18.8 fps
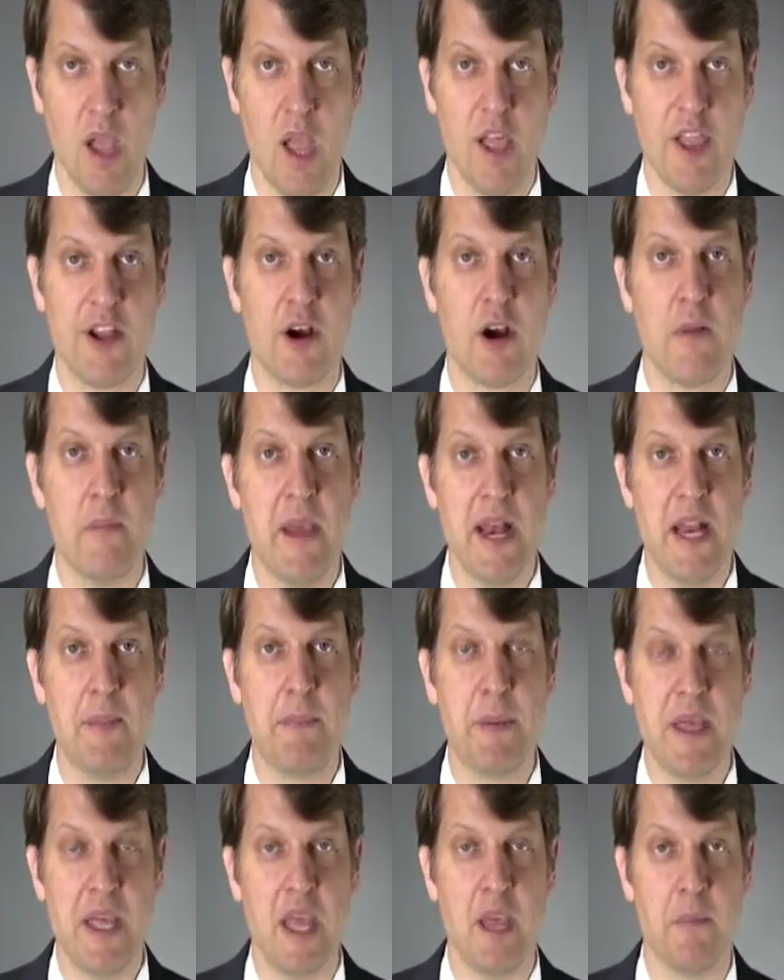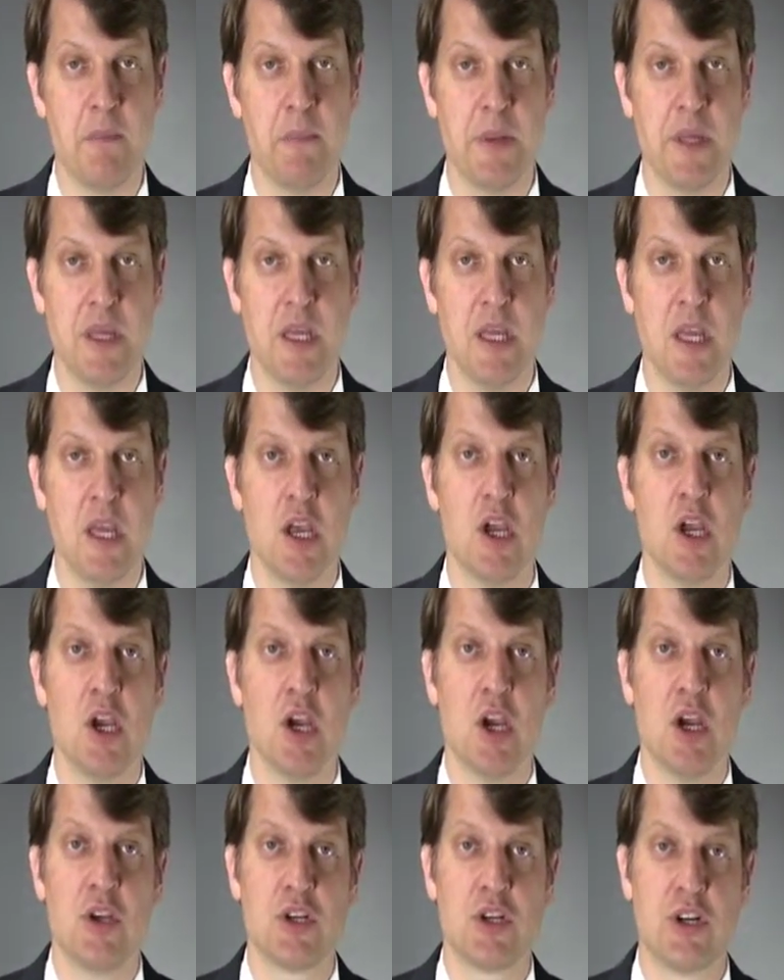There are many PMP
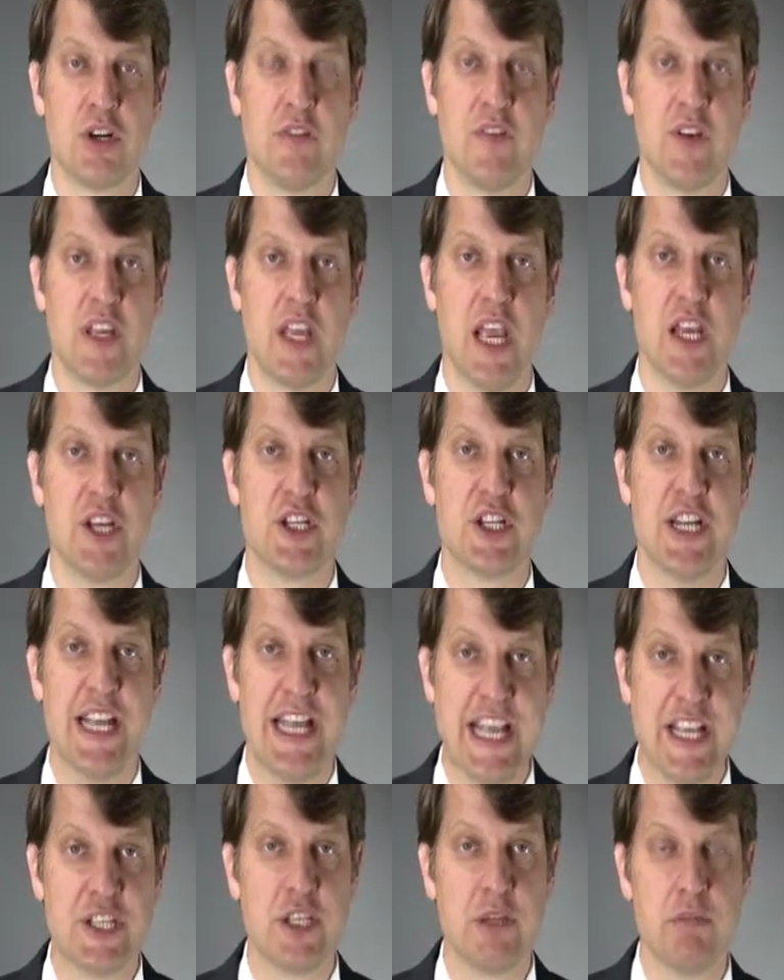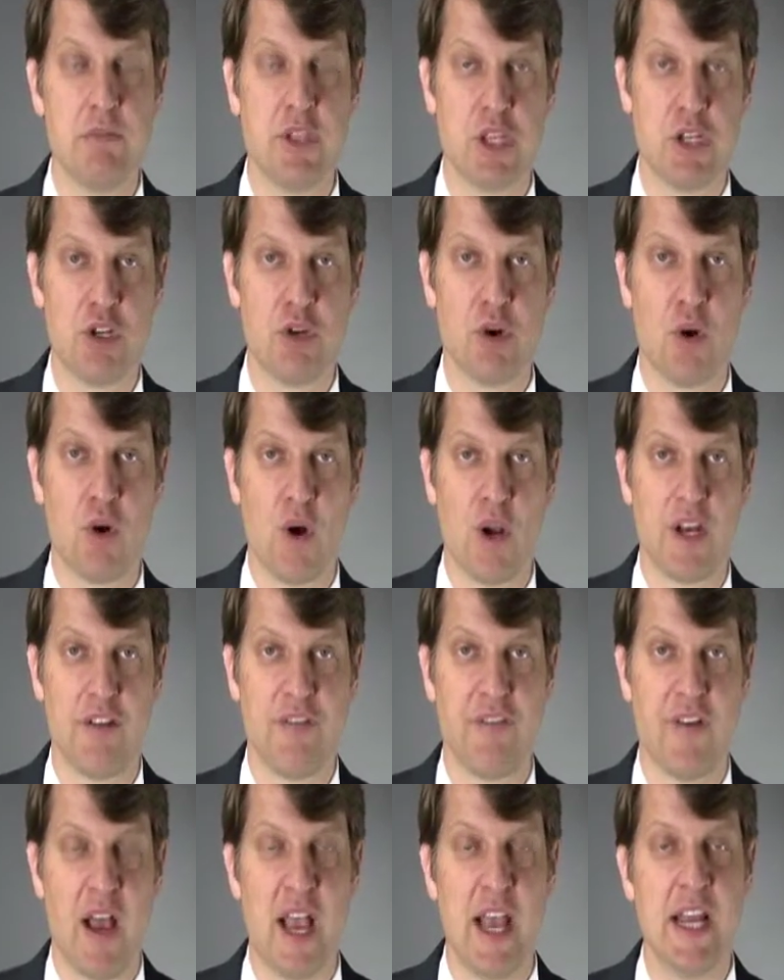certification isms that you're going to
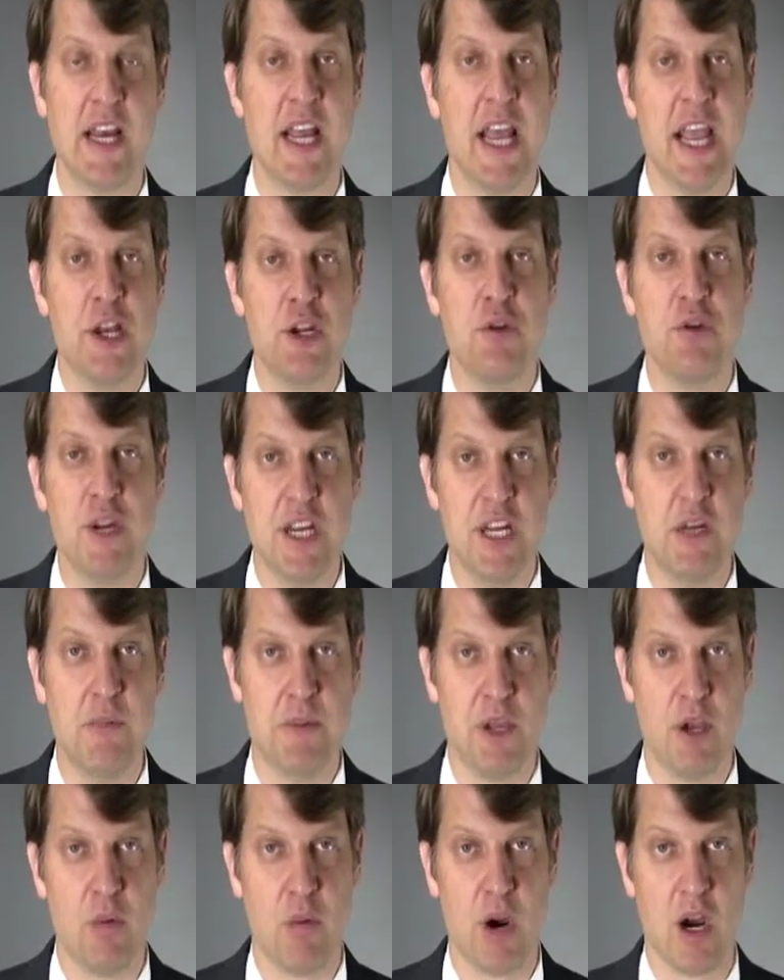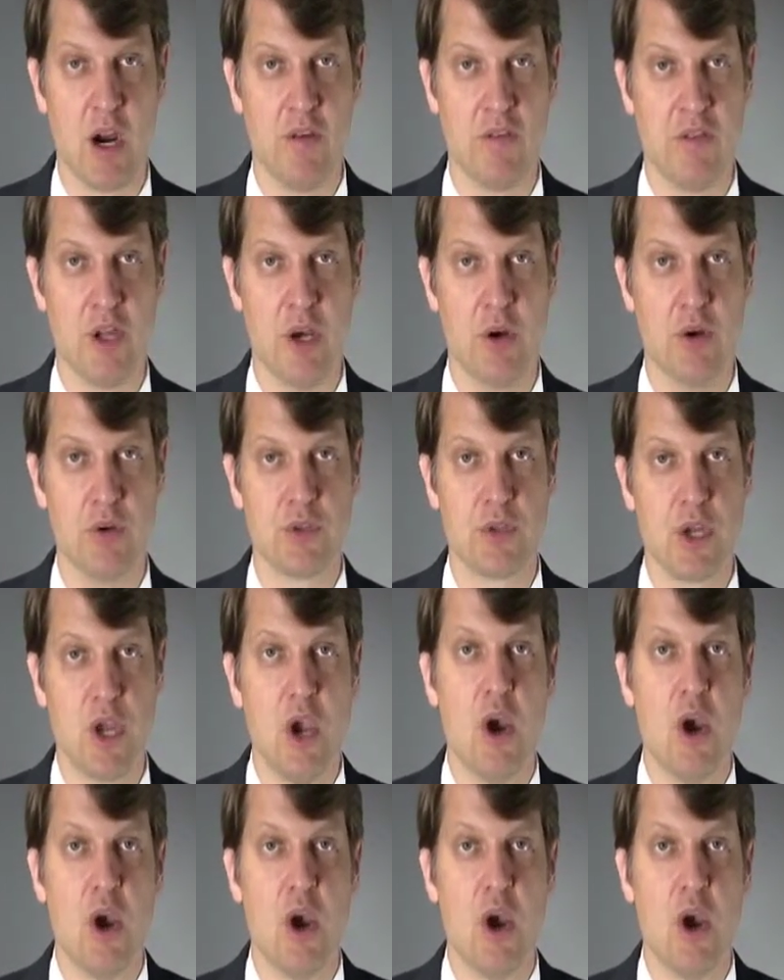find, and you need to be aware of those.